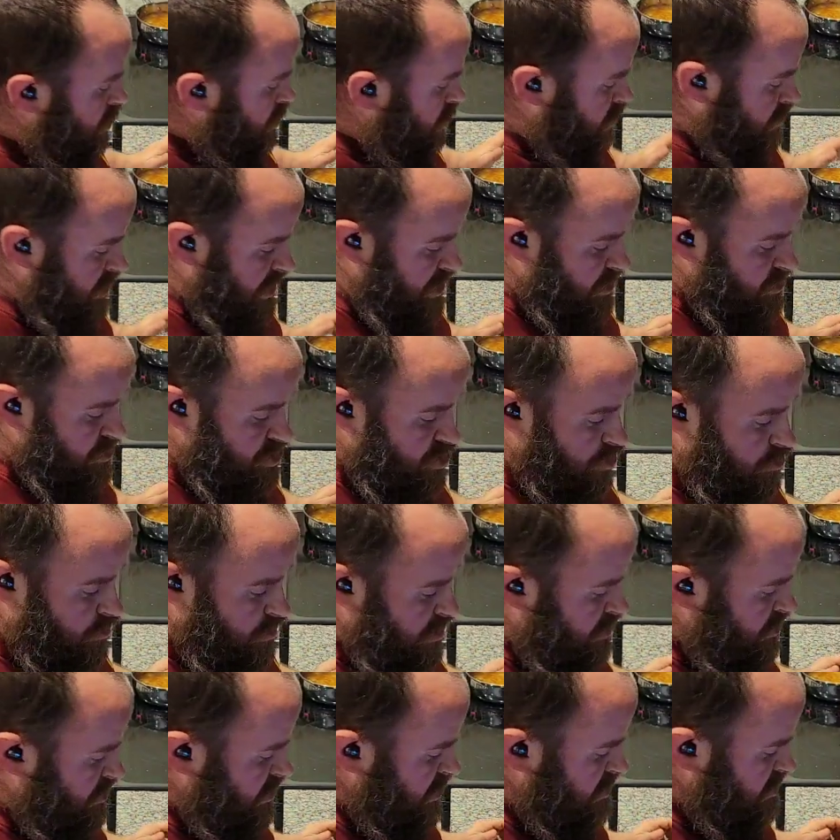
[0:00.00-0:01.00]
Okay, so we're
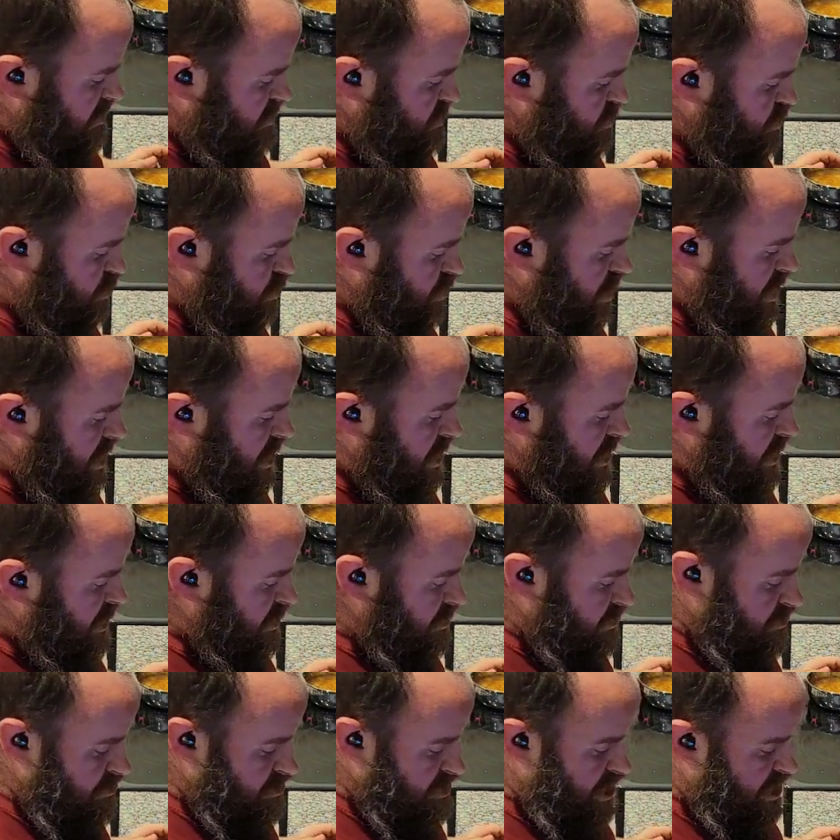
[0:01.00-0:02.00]
going to let these
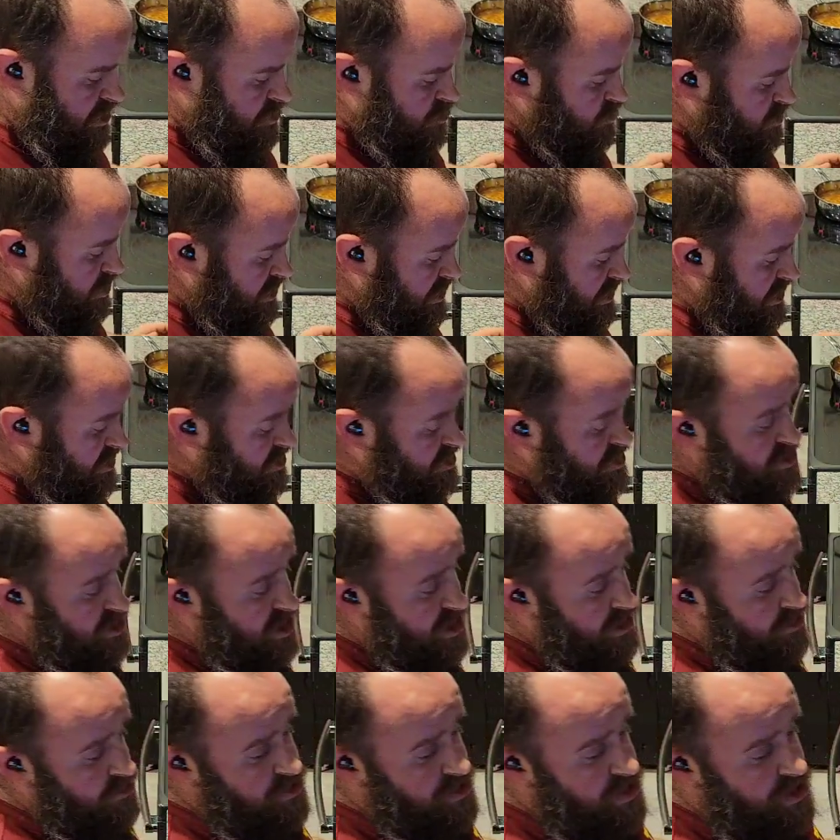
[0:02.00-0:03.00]
dry. Yeah, you can eat the
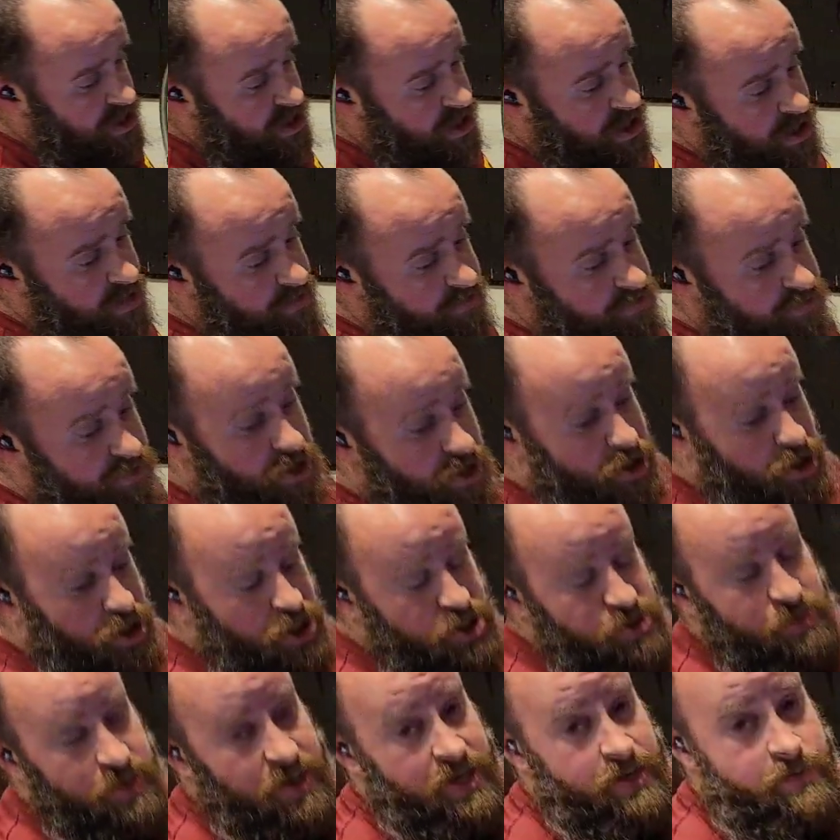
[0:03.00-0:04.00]
tails. They're
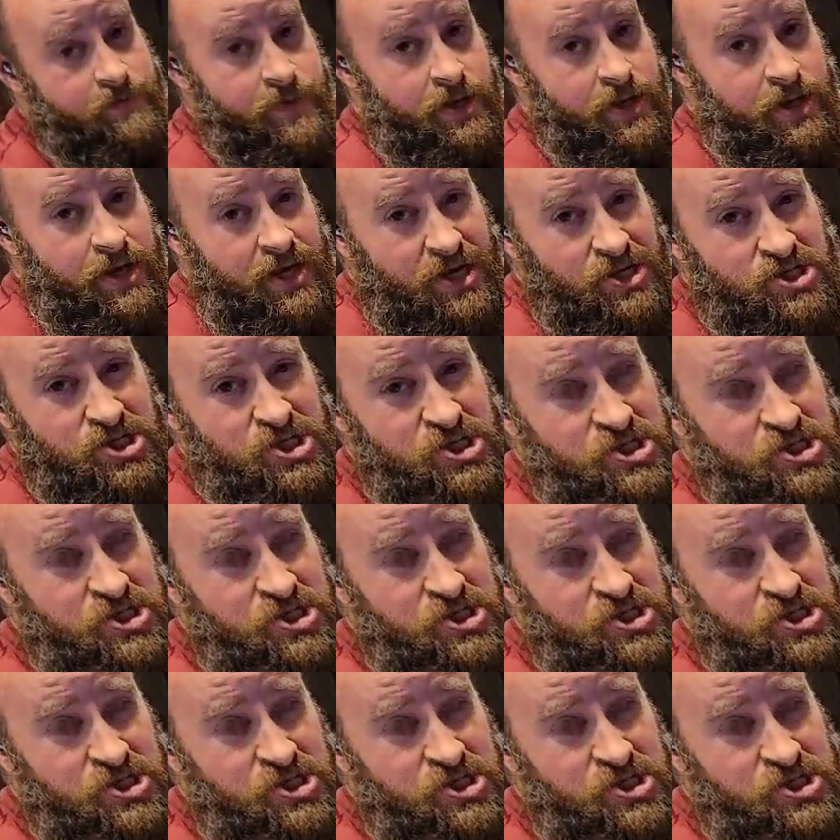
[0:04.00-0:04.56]
crispy. It's